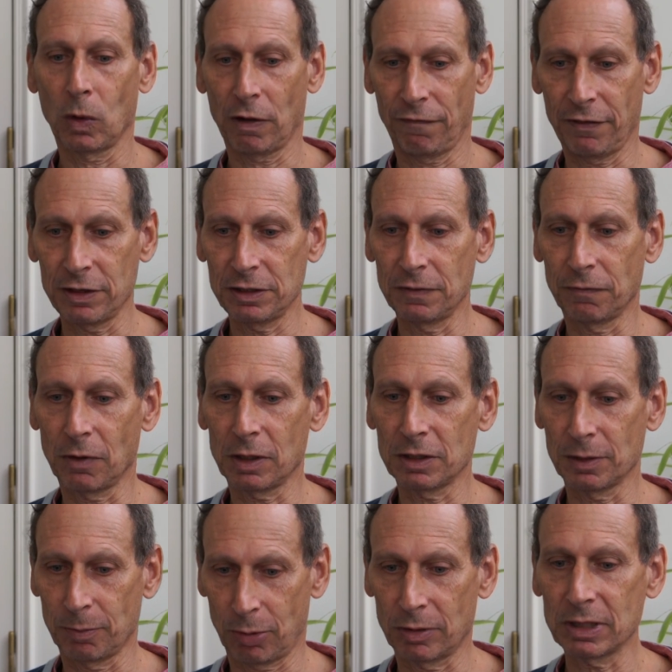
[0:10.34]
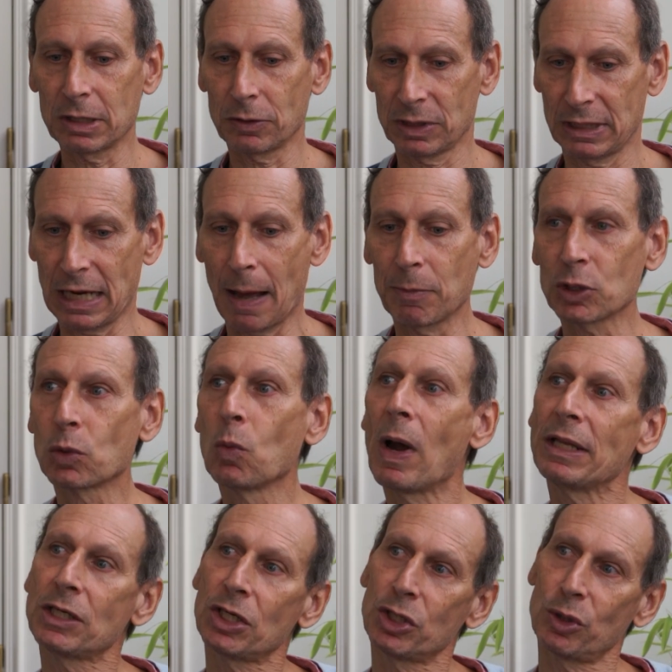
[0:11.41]
Well, first of all, it's important to establish
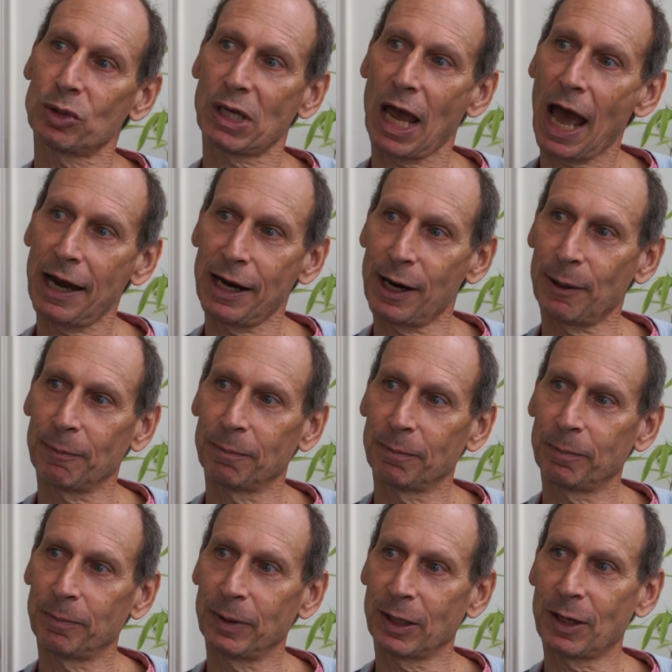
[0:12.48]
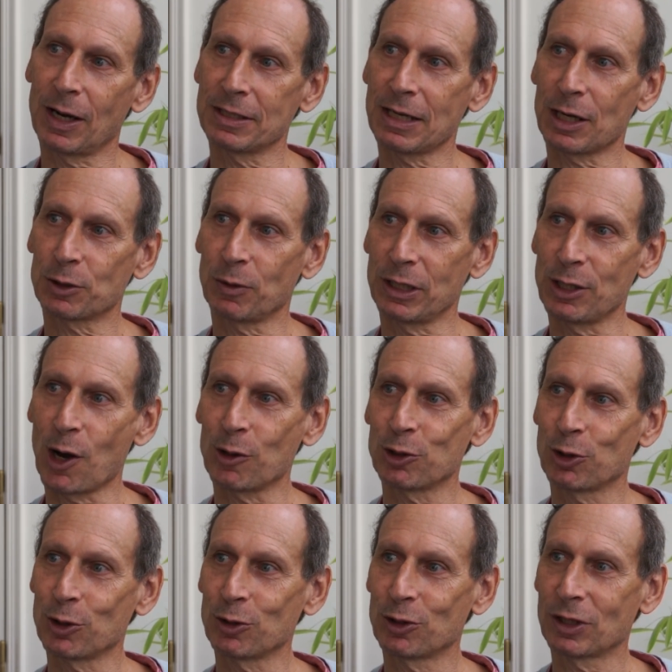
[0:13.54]
when the Jews get here, because as we know,
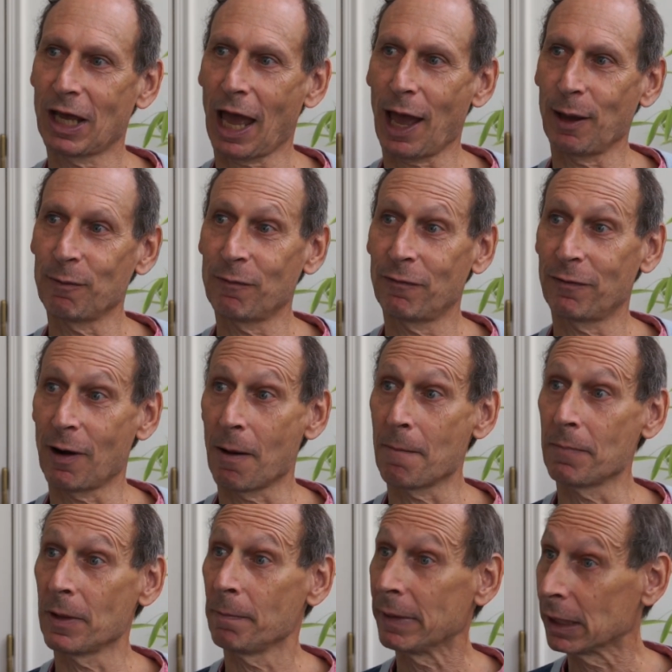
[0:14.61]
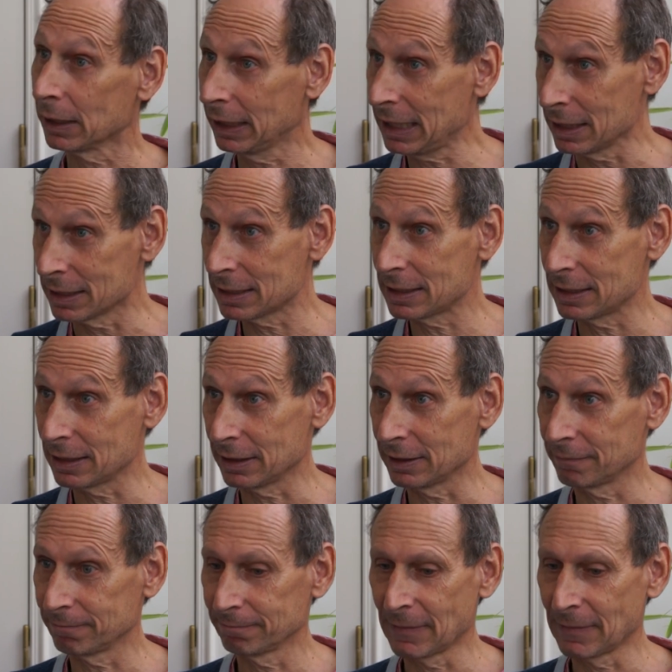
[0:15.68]
Jews came from the Middle East,